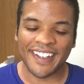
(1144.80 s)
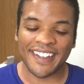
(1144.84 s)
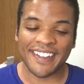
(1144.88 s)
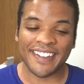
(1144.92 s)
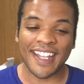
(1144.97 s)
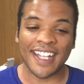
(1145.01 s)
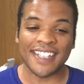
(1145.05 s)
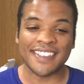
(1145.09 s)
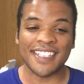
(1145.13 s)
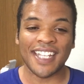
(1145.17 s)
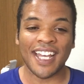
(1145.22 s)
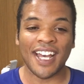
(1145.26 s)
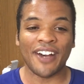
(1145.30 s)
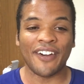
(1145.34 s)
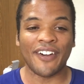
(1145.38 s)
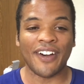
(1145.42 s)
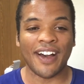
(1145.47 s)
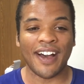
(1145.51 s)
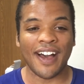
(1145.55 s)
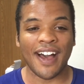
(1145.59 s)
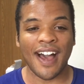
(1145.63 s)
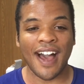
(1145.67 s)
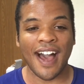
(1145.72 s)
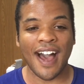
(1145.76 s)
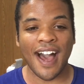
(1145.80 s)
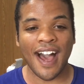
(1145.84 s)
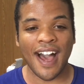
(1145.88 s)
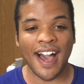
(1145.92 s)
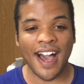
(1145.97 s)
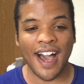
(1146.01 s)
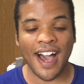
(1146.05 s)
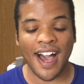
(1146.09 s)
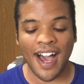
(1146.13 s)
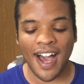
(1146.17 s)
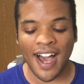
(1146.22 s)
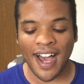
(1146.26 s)
That's how
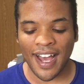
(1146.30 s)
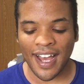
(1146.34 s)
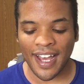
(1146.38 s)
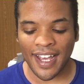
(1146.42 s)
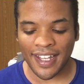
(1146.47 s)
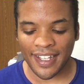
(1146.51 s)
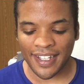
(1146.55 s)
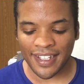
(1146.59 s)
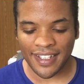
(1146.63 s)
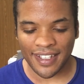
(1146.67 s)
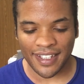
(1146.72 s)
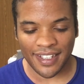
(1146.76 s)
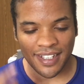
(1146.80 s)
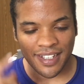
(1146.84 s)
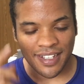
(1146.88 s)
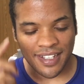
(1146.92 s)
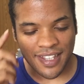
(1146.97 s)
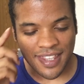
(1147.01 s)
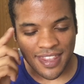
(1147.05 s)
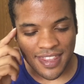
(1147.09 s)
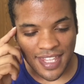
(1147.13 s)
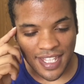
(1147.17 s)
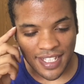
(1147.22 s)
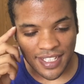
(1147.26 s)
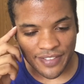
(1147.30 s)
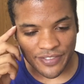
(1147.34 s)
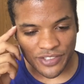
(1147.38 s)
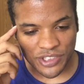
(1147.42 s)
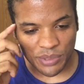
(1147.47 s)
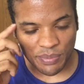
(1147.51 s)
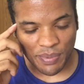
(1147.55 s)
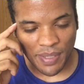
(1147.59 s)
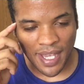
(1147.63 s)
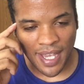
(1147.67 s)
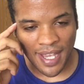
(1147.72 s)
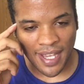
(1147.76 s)
I think of
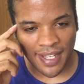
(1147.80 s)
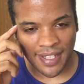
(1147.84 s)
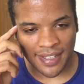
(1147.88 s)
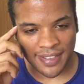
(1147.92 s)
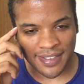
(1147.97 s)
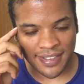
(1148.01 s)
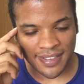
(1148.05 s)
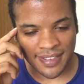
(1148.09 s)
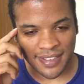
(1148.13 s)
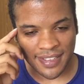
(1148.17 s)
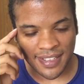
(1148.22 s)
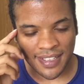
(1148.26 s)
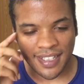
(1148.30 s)
Japan.